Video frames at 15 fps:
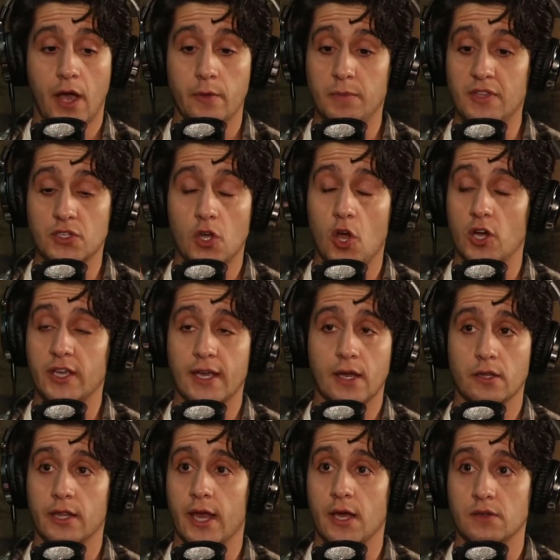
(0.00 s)
I'd be talking
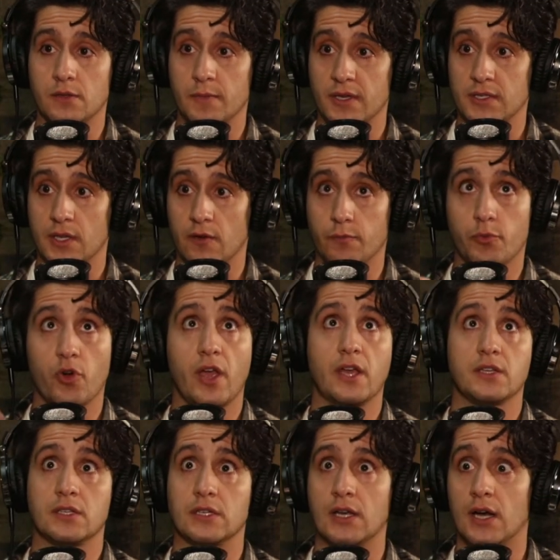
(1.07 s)
out loud to myself, praying
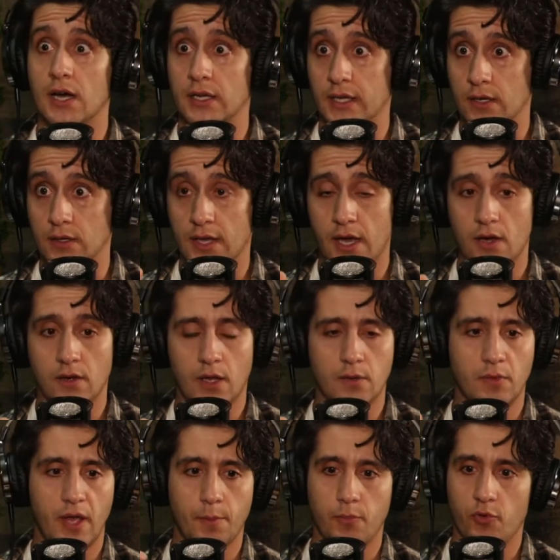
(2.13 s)
mm-hmm. to God out loud,
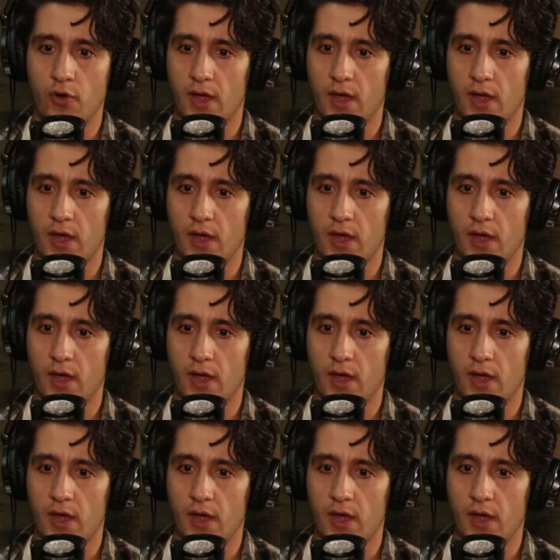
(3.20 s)
and like